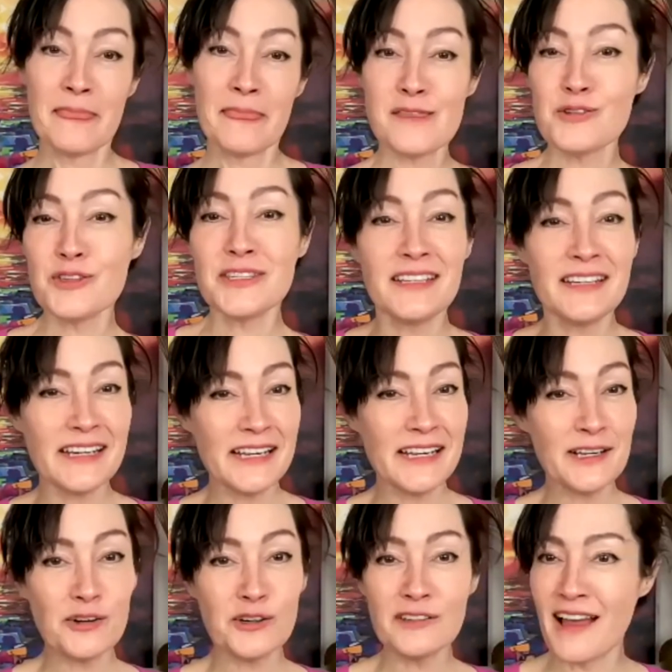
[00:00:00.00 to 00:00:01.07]
Just
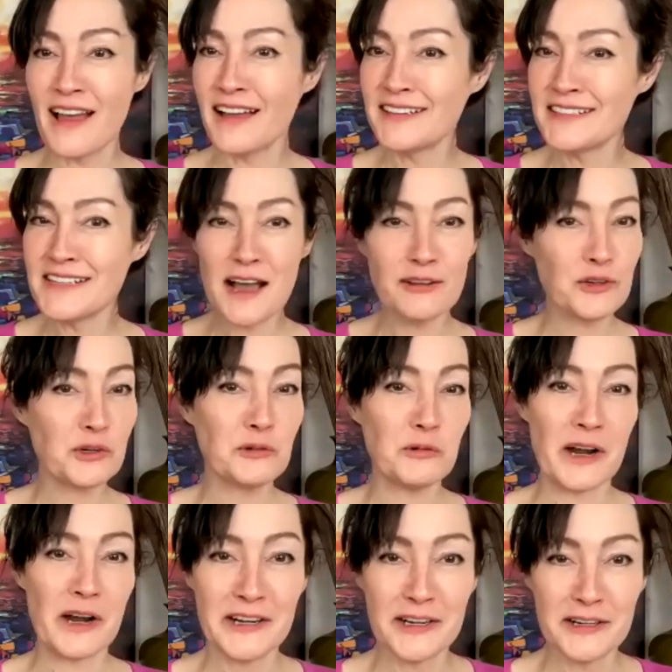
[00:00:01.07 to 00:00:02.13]
sitting or lying down or
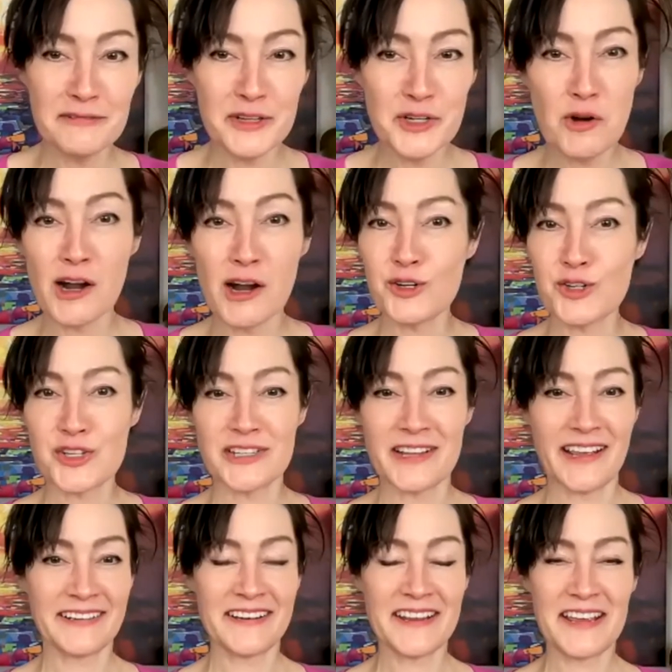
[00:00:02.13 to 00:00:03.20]
wherever you are
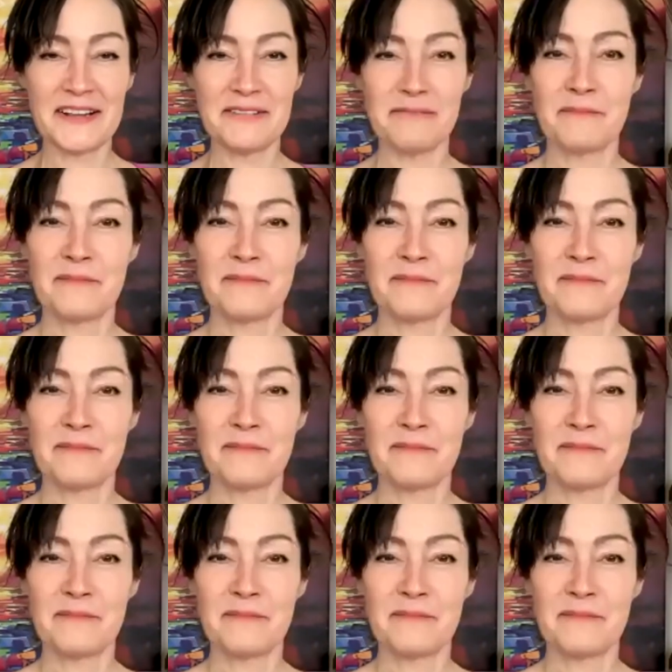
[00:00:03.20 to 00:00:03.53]
standing.